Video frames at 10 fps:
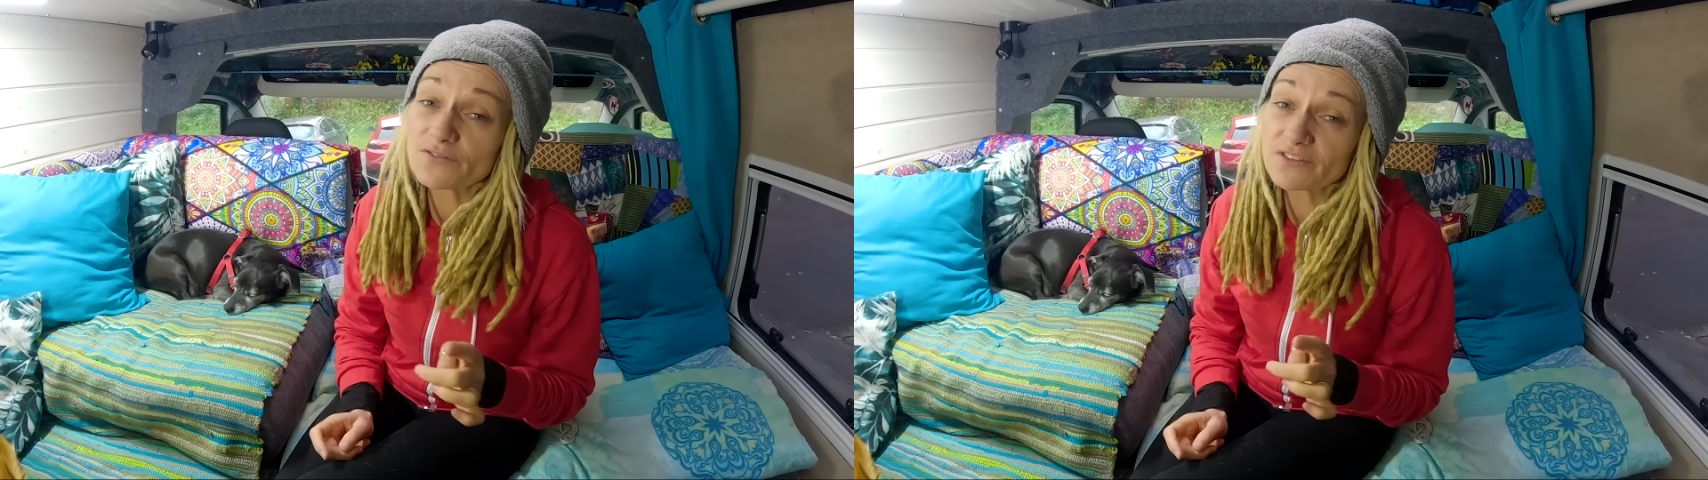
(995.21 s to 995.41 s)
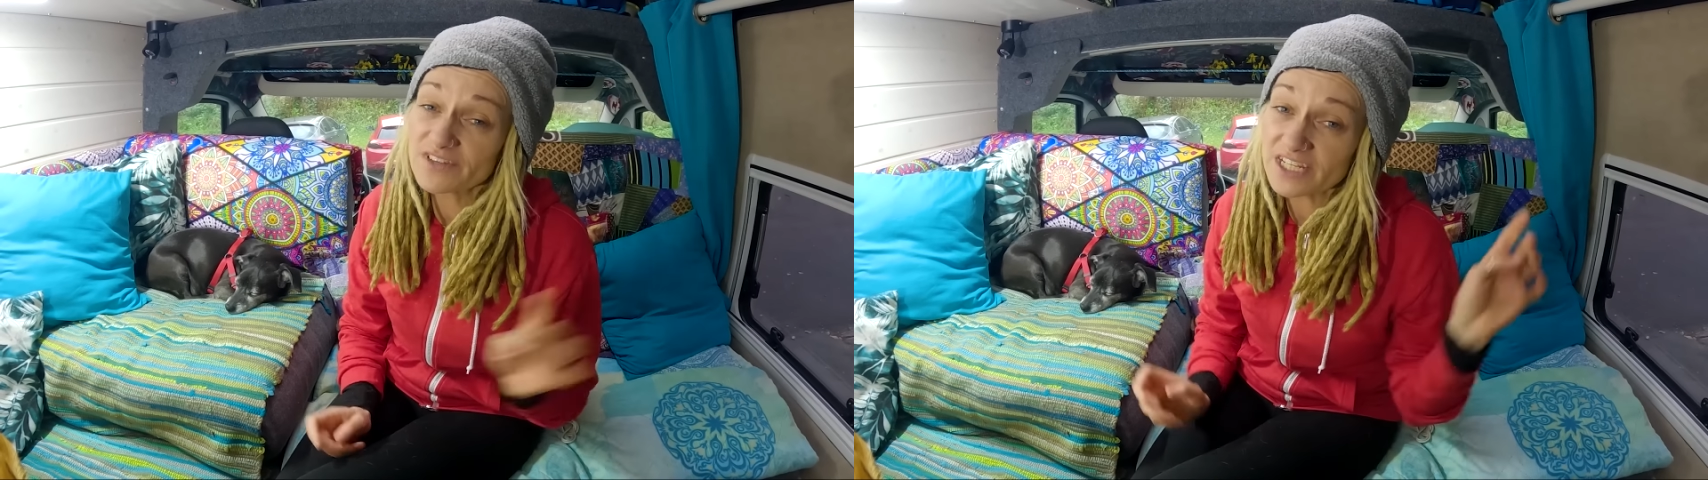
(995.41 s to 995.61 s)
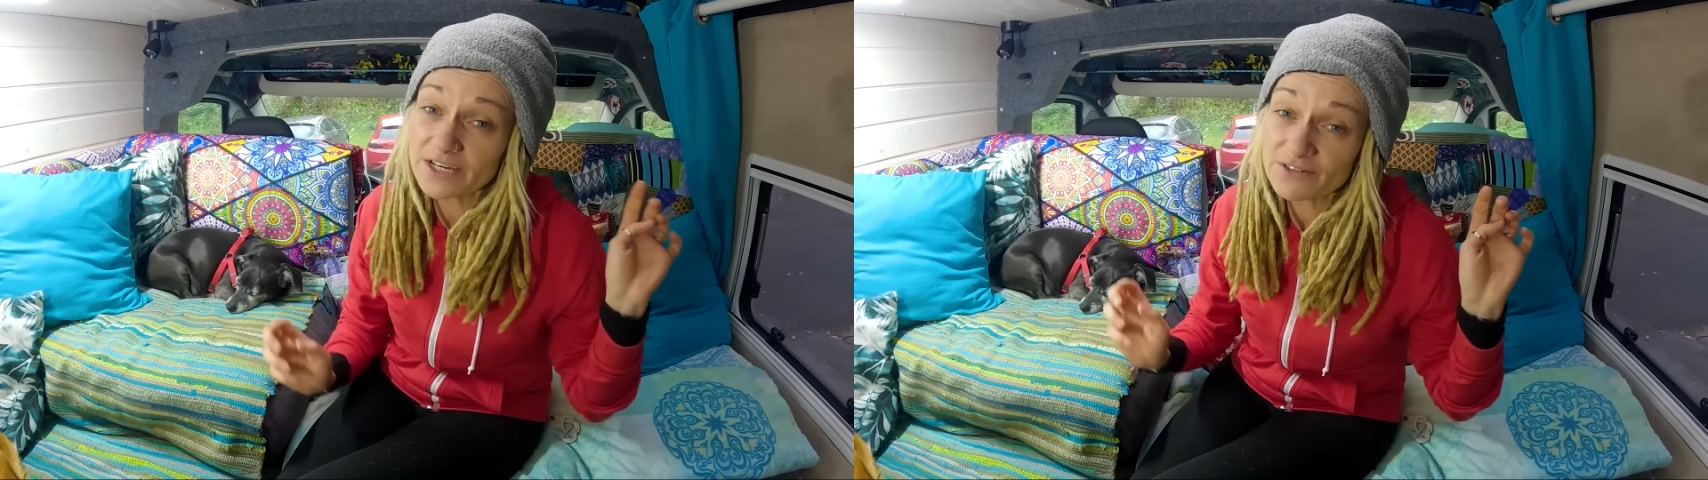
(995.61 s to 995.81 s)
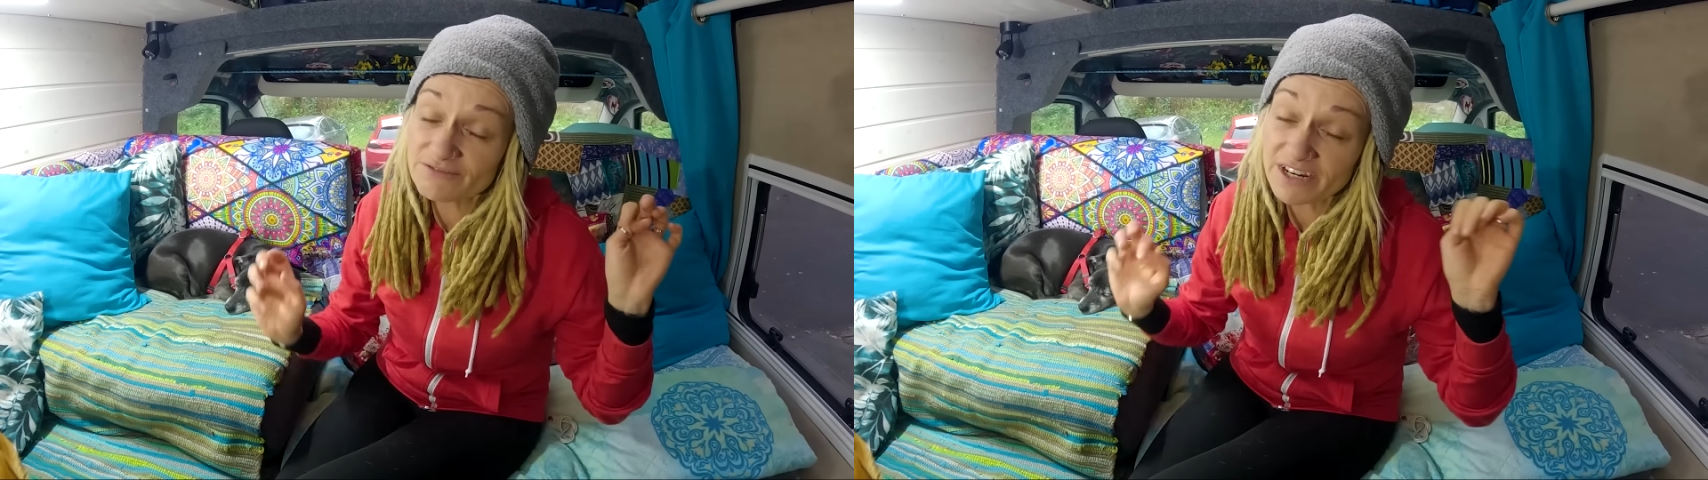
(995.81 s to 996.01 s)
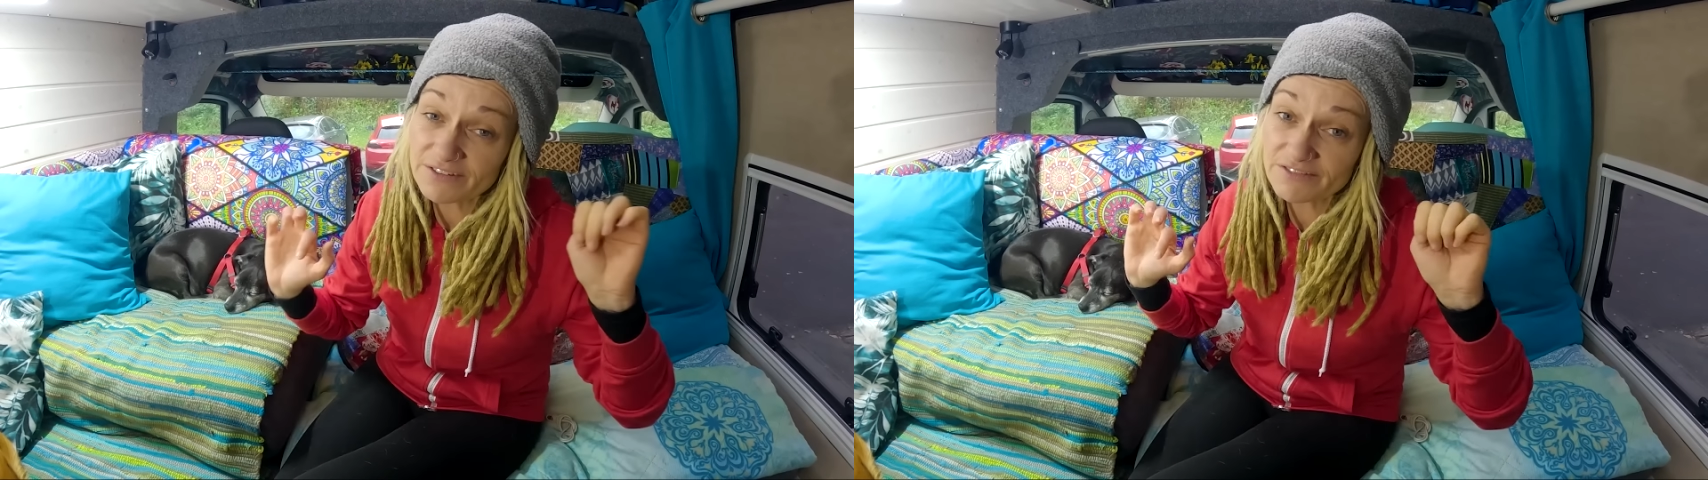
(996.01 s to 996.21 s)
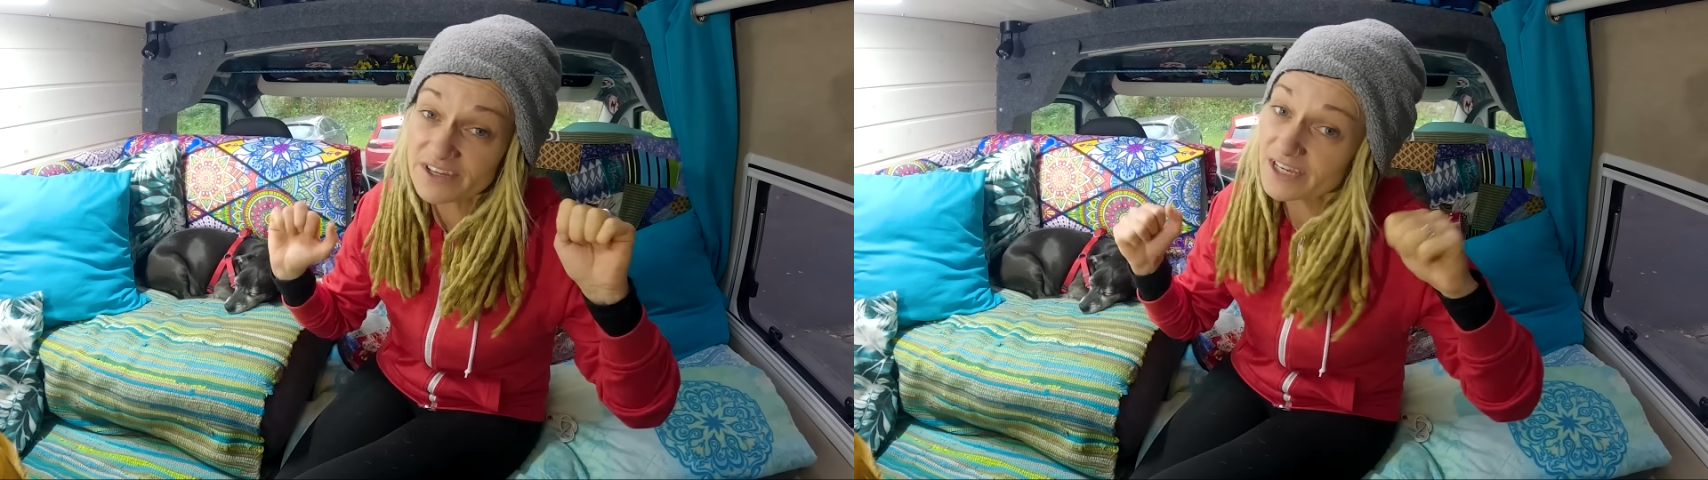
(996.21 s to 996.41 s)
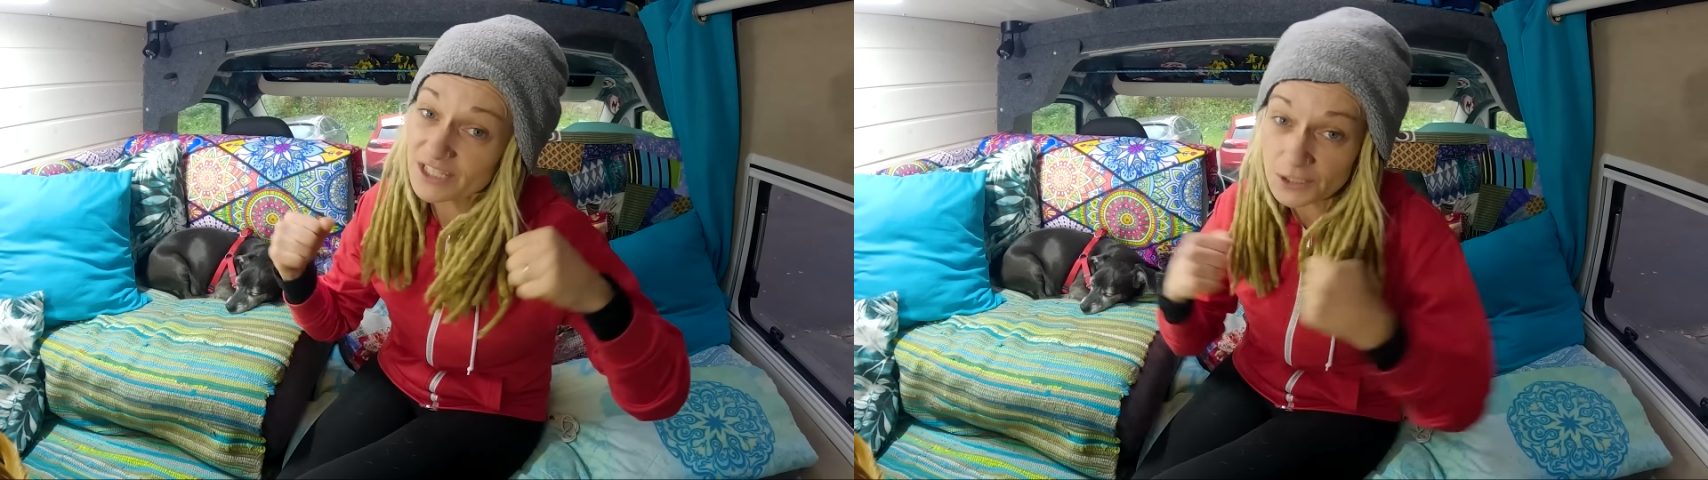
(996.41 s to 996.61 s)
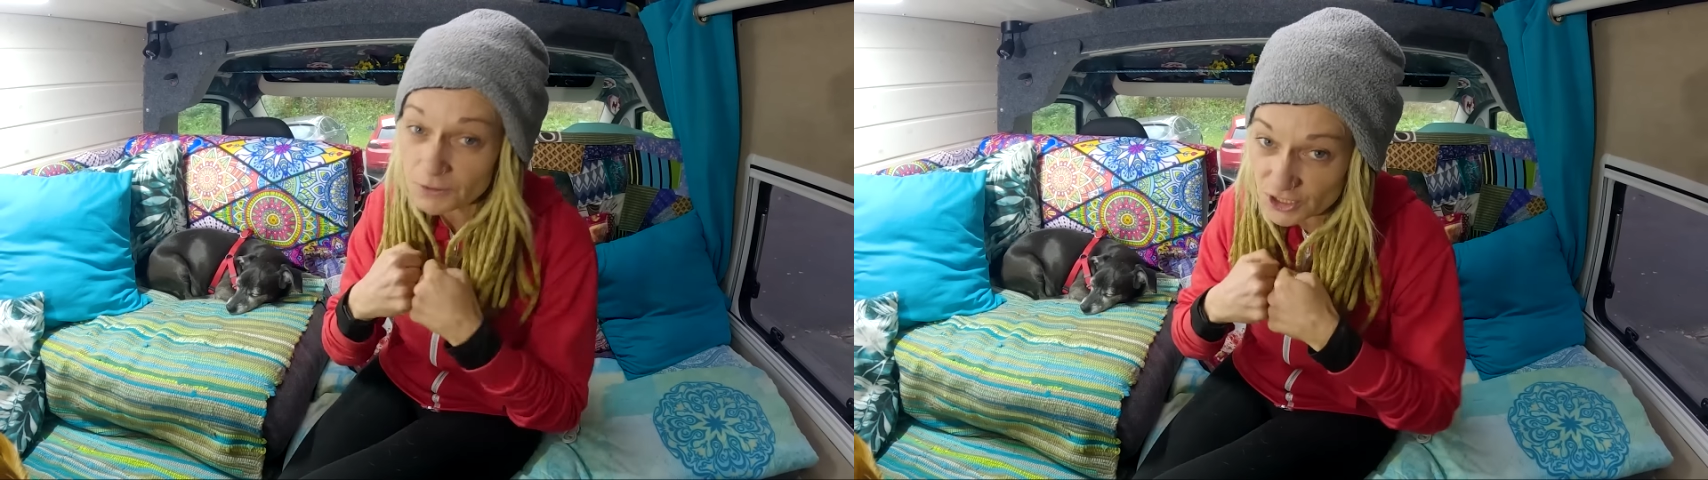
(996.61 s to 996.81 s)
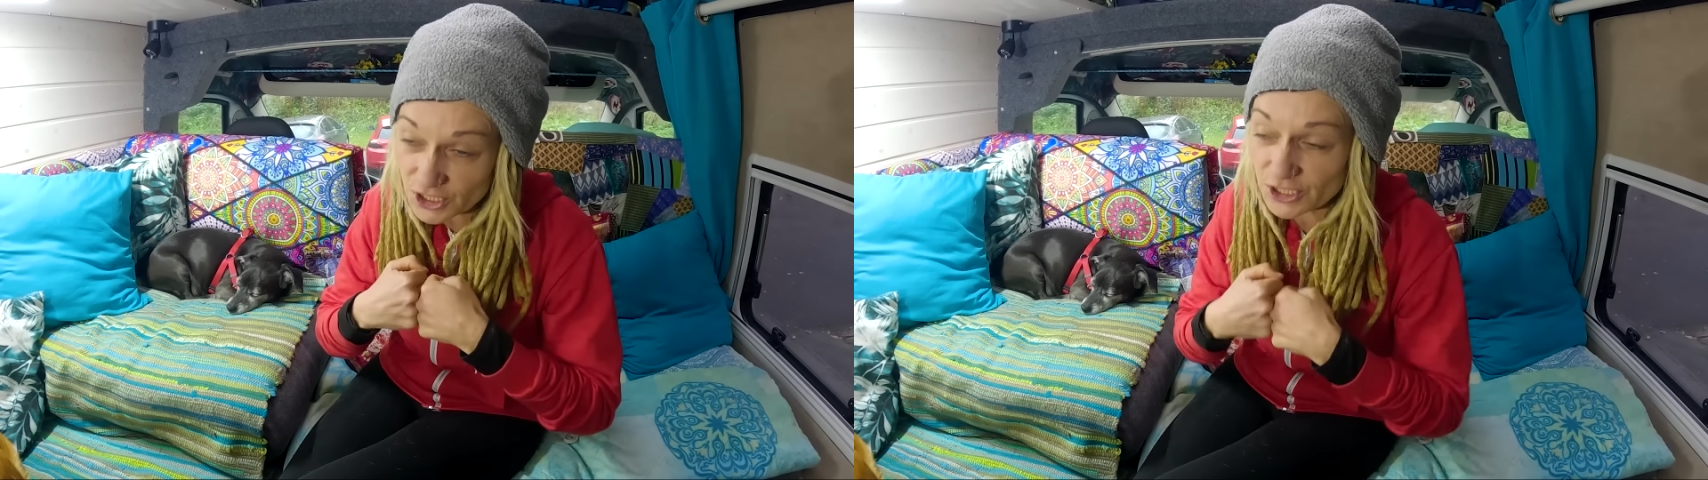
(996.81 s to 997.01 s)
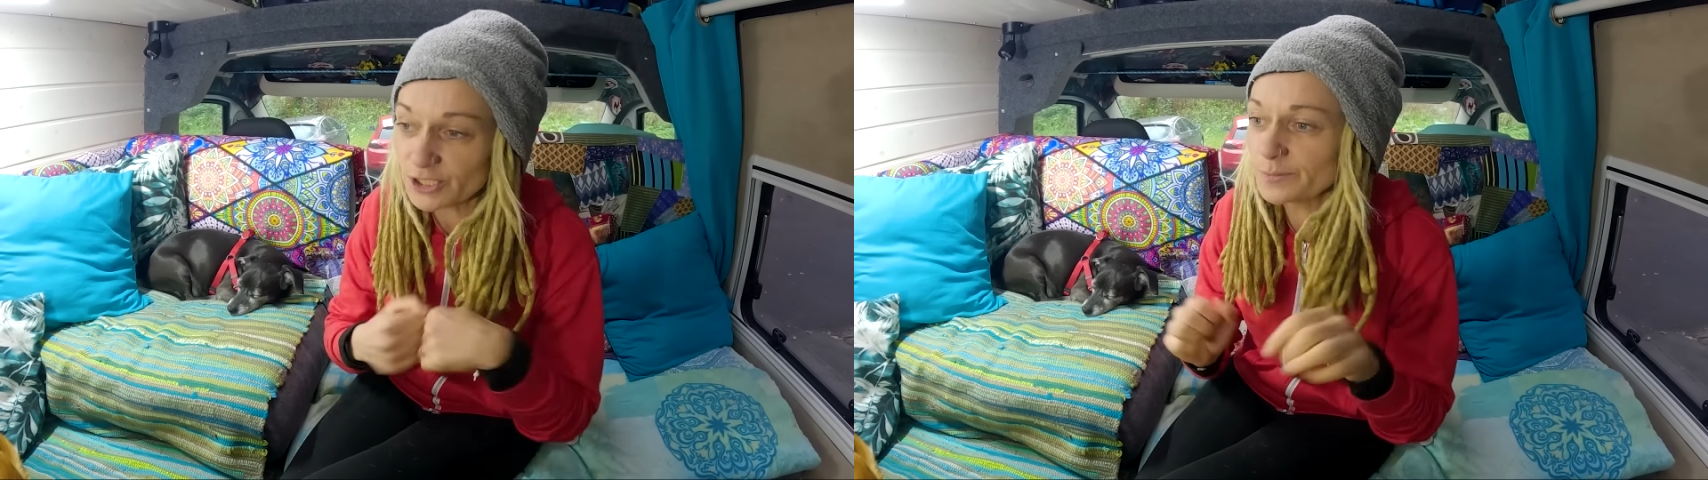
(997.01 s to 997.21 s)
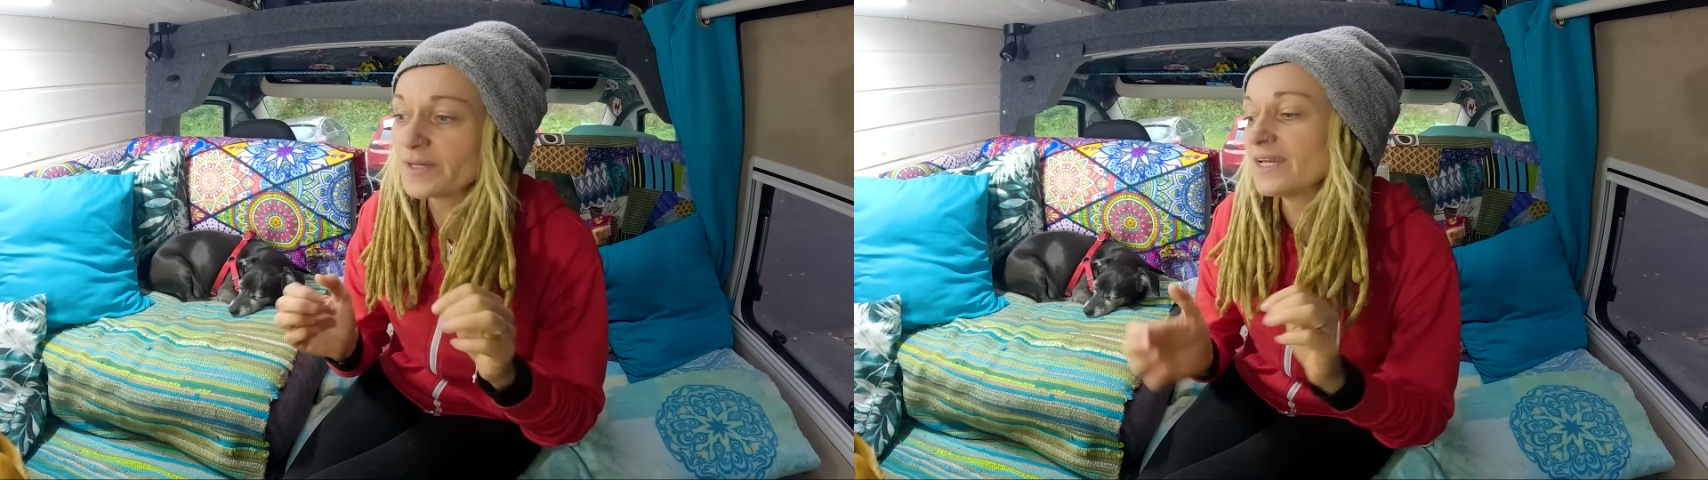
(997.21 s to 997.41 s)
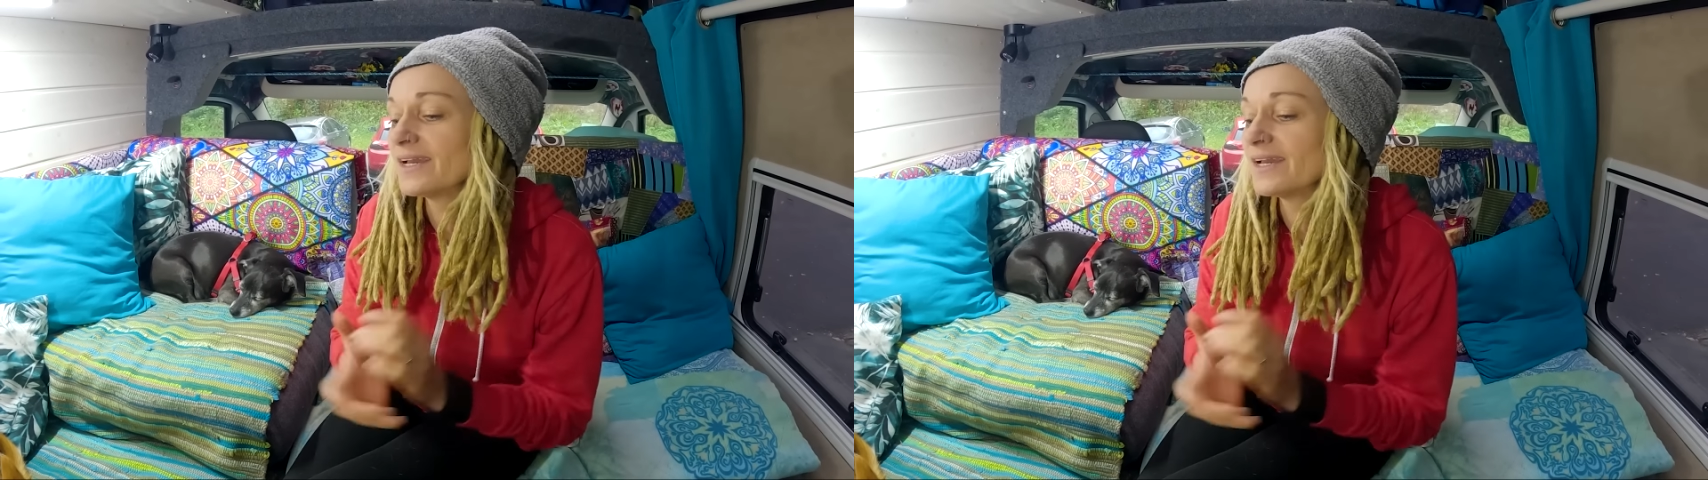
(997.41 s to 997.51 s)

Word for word: off the video ready for YouTube